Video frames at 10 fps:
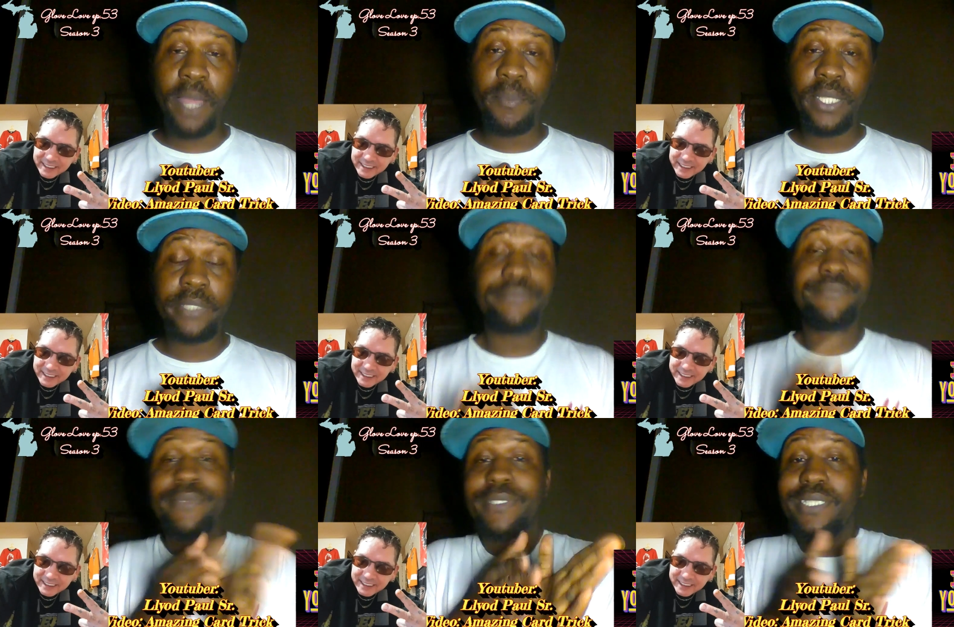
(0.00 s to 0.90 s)
Speaker 1: button,
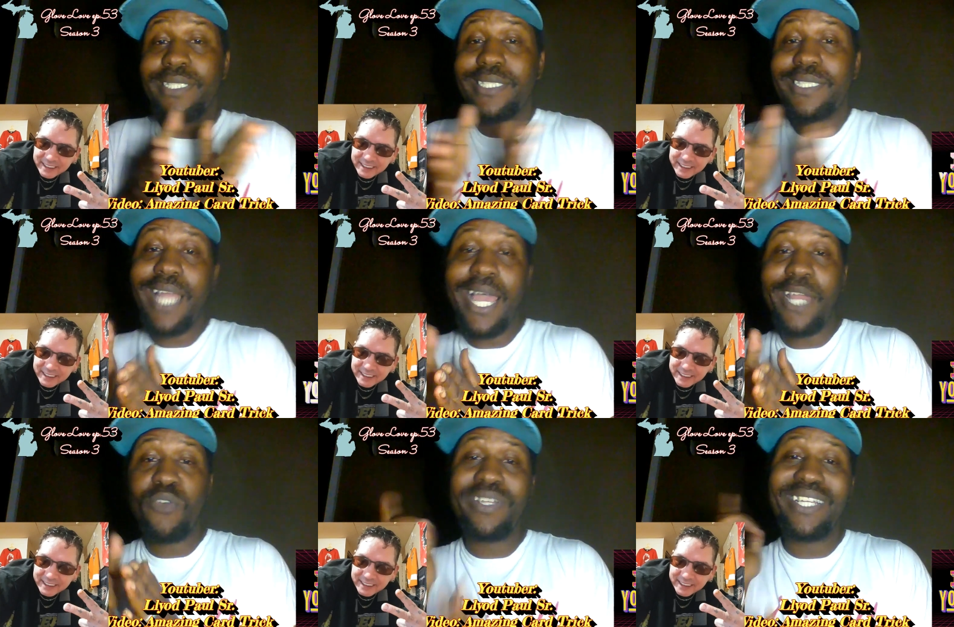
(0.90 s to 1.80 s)
slide
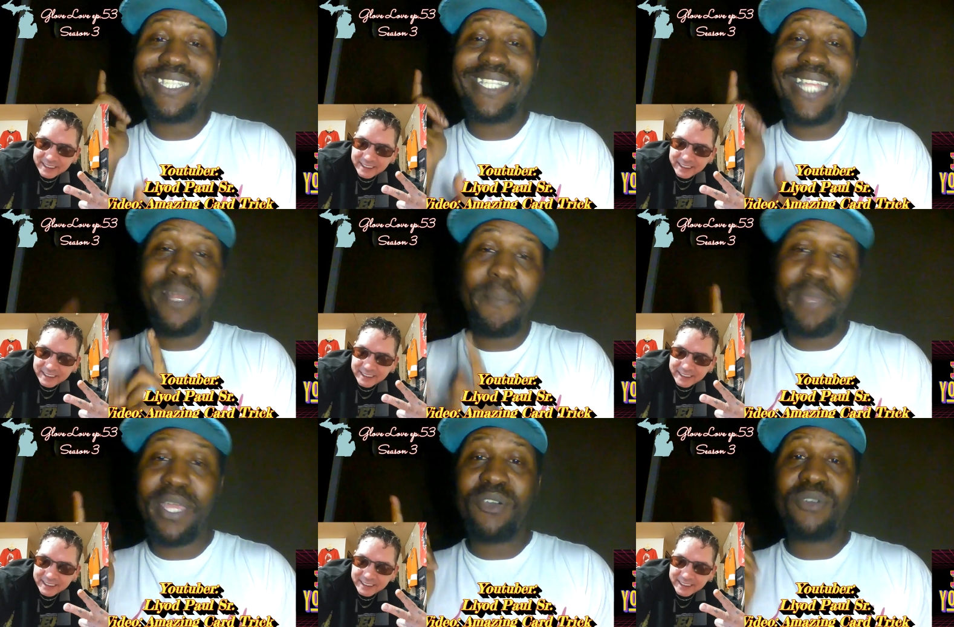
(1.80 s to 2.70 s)
over, hit that
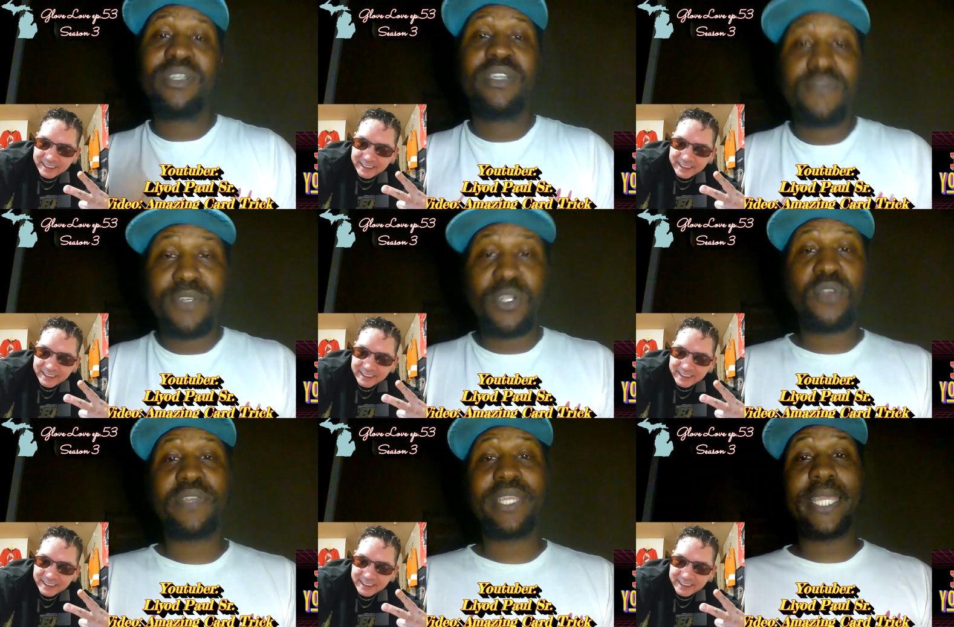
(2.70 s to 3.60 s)
bell,
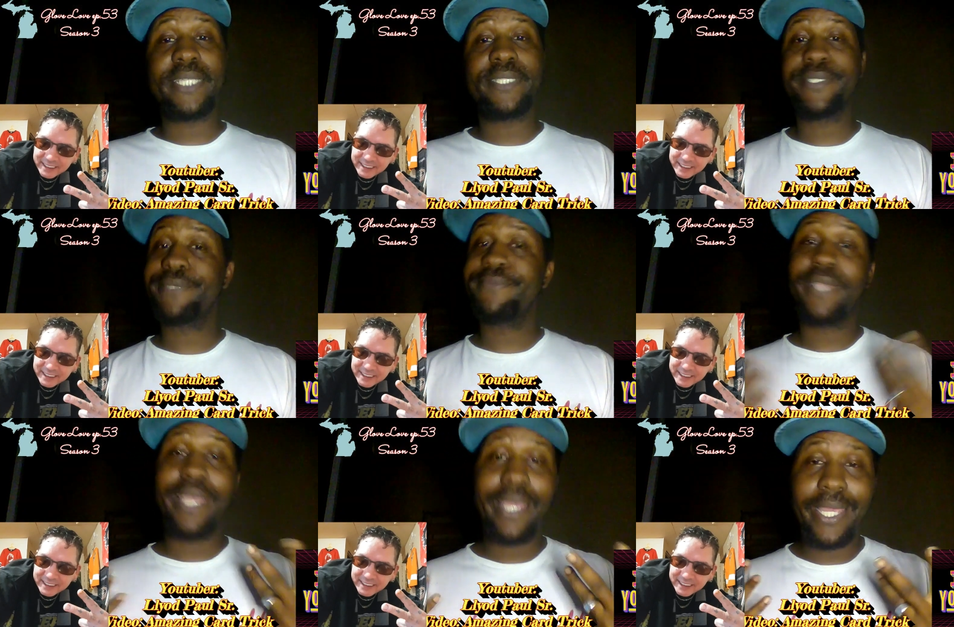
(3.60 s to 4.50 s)
notifications,
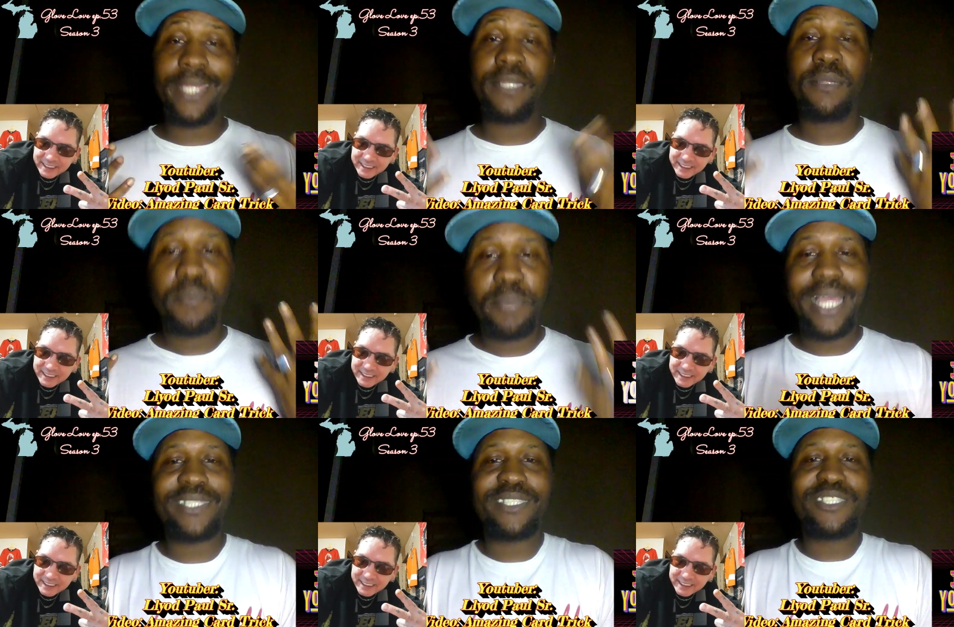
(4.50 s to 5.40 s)
and pass
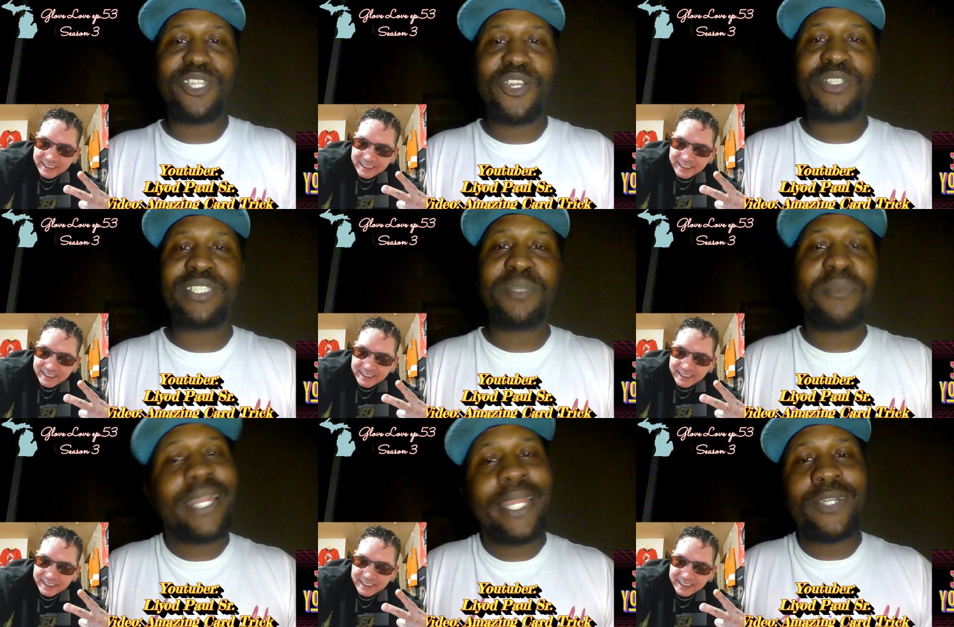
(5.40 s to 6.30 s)
this along to
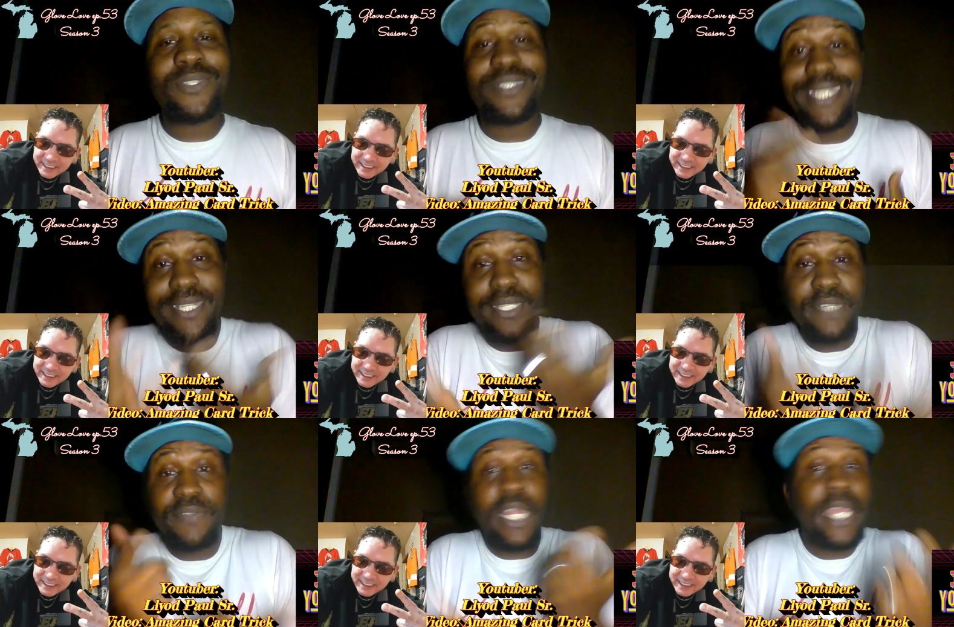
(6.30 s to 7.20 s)
somebody else. Leave a
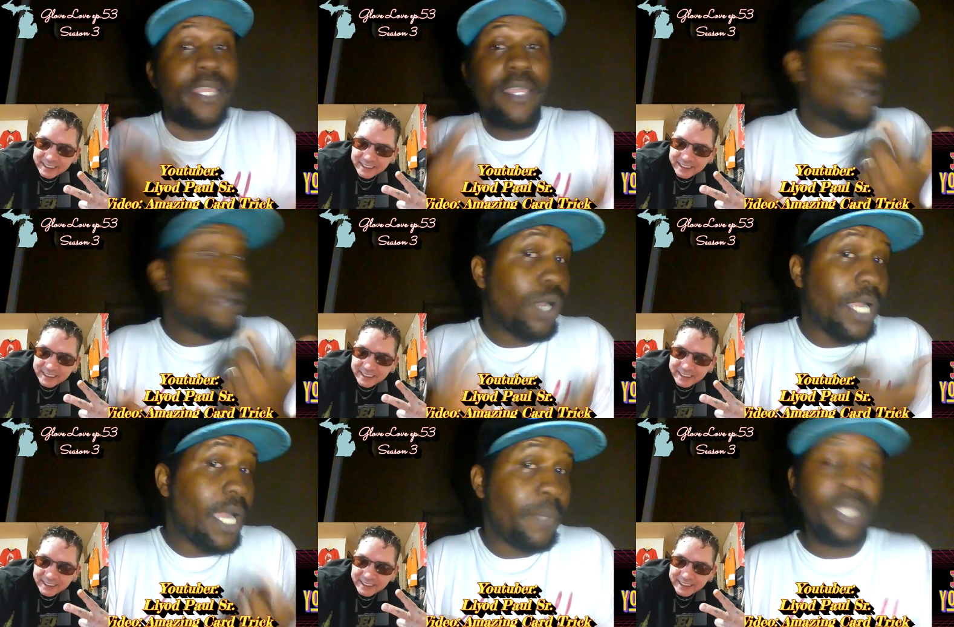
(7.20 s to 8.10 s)
like or a
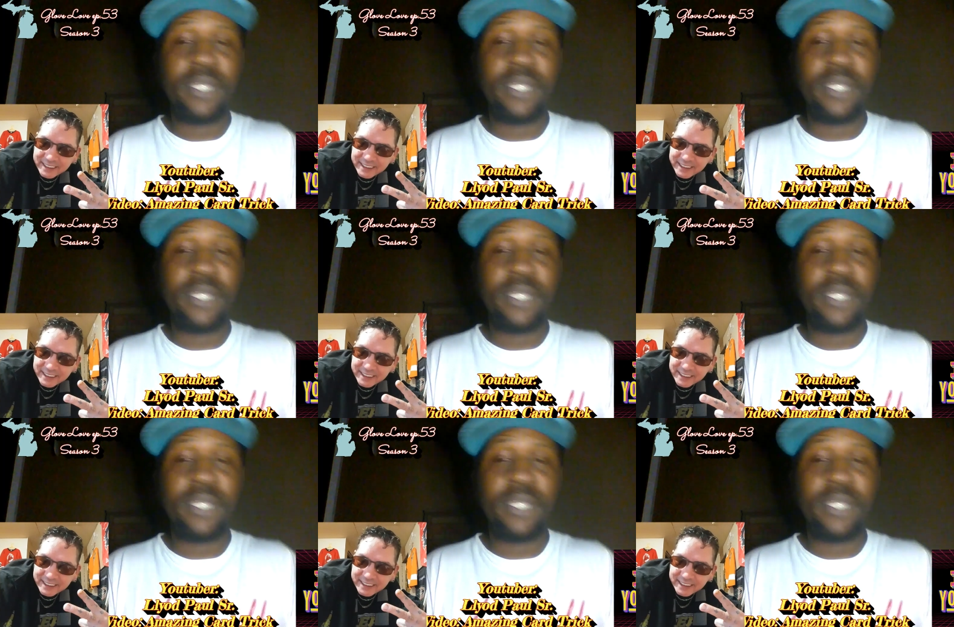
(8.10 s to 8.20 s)
comment.